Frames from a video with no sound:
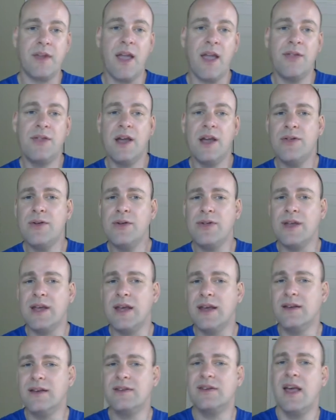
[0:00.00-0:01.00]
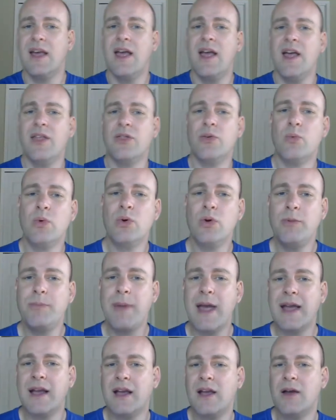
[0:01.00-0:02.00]
The other thing is, the World
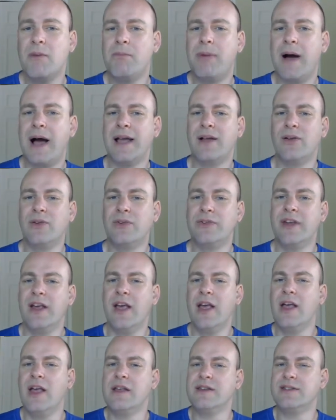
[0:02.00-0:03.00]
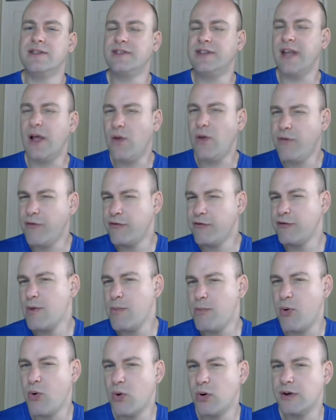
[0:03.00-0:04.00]
Bank compiles
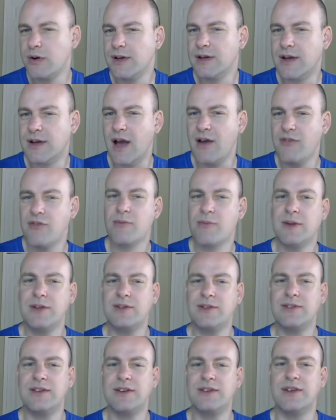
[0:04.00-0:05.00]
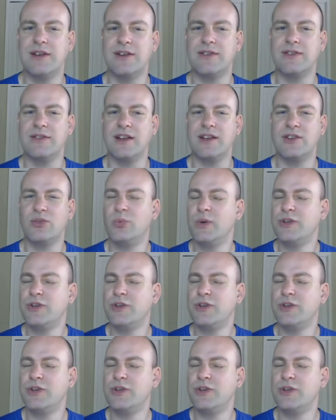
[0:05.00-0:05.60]
self-reported government statistics,